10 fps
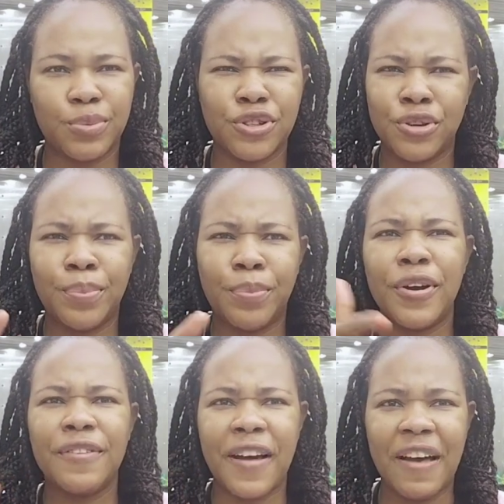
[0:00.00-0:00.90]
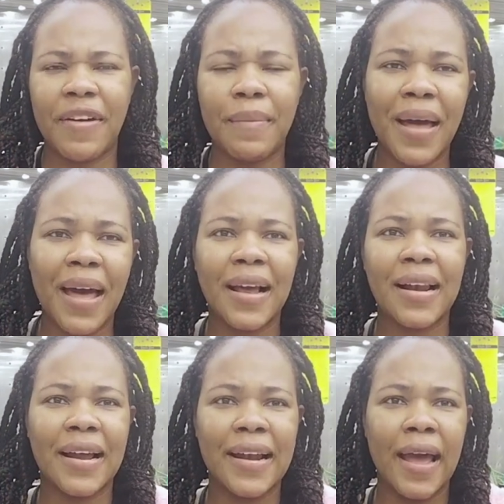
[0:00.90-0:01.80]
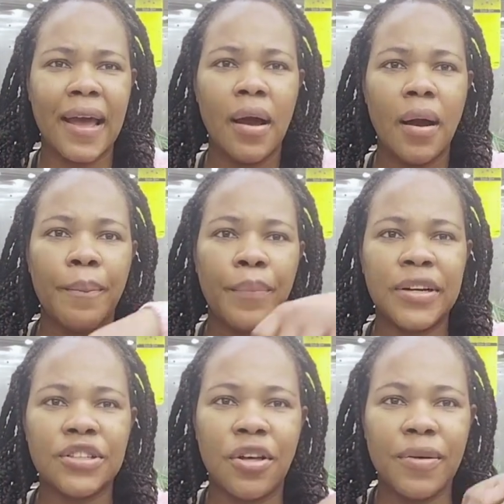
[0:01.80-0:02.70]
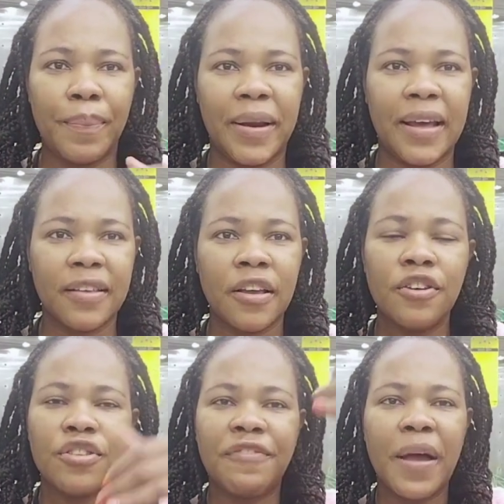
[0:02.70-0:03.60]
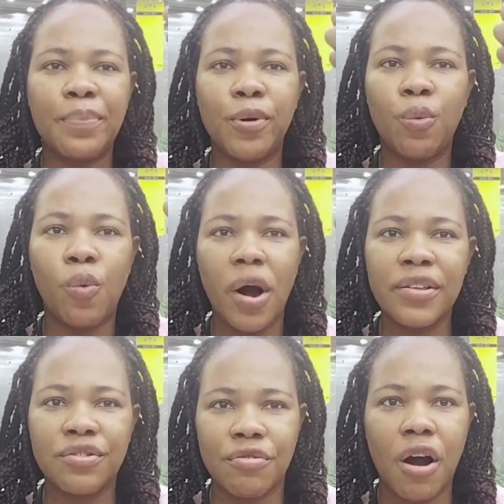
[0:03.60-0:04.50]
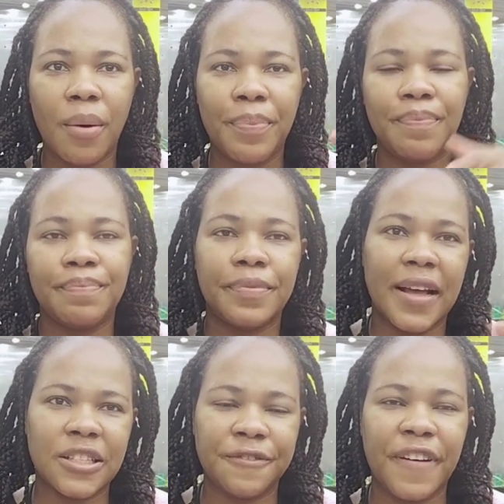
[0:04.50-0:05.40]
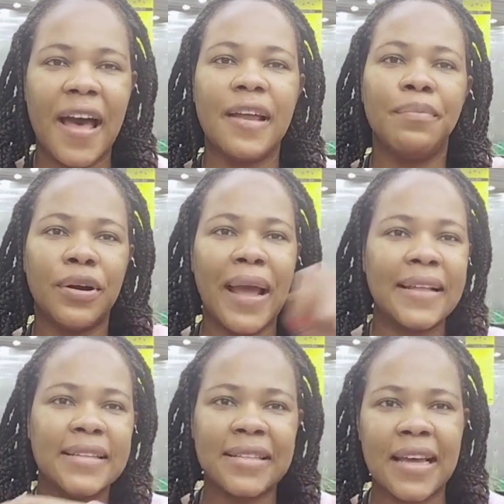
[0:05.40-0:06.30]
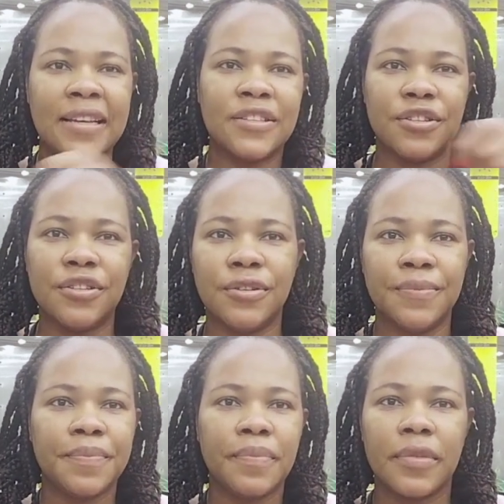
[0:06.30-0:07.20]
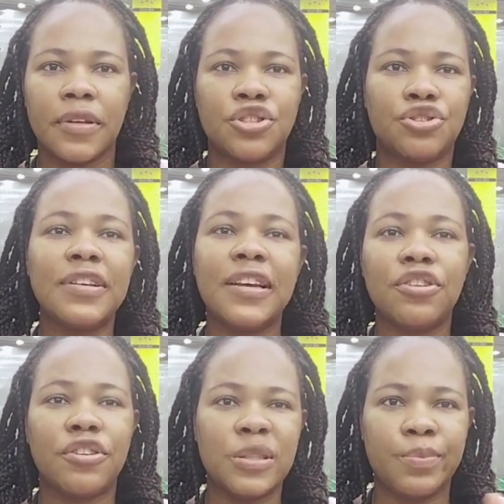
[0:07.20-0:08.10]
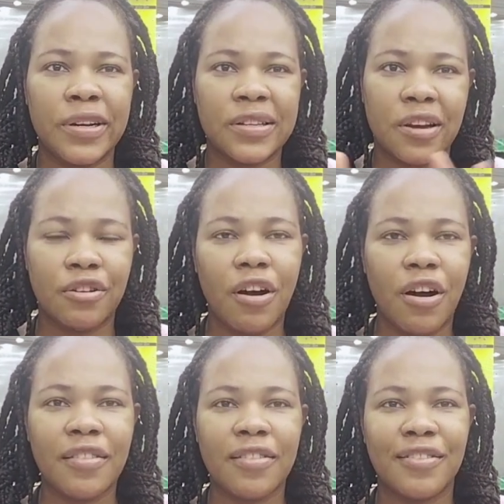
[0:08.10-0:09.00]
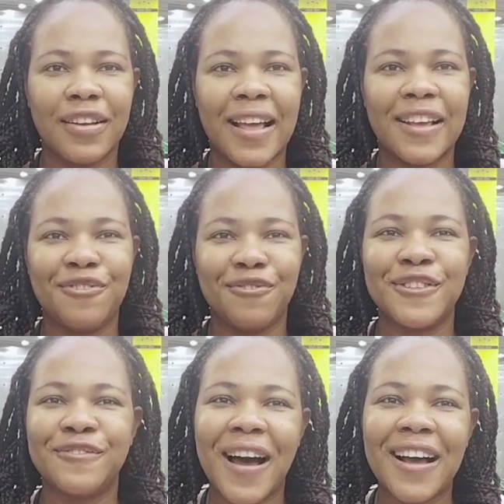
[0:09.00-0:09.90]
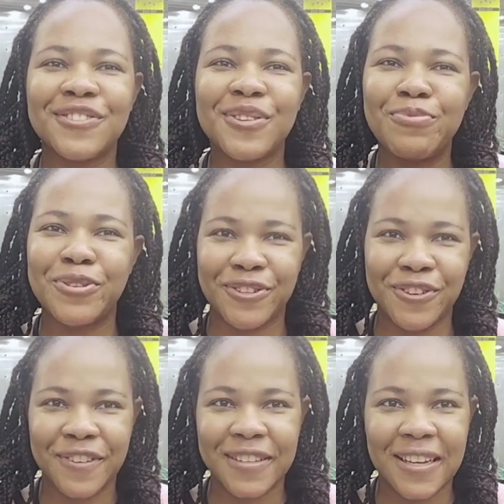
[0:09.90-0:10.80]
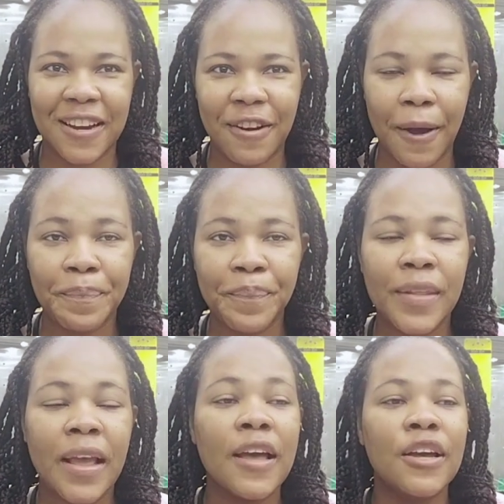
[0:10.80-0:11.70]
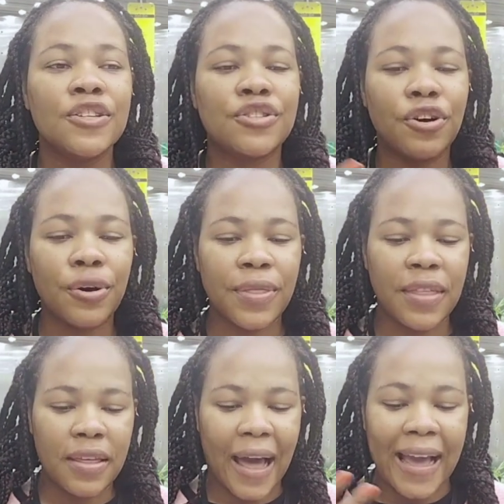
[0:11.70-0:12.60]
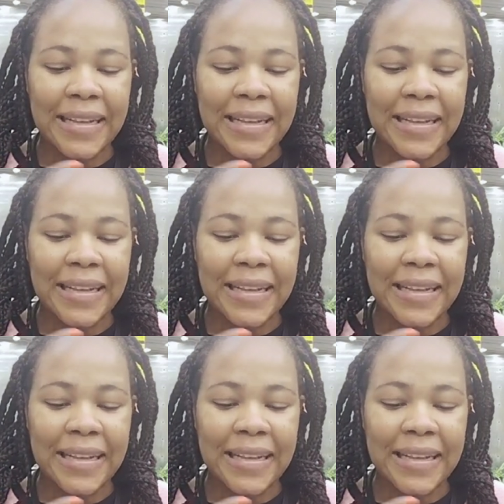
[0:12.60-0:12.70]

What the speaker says: for, so 0.5 ml, and I put it on the plate. So if I put one drop, that's fine, but I decided to streak it or spread it across so that it grows faster, more surface area. So the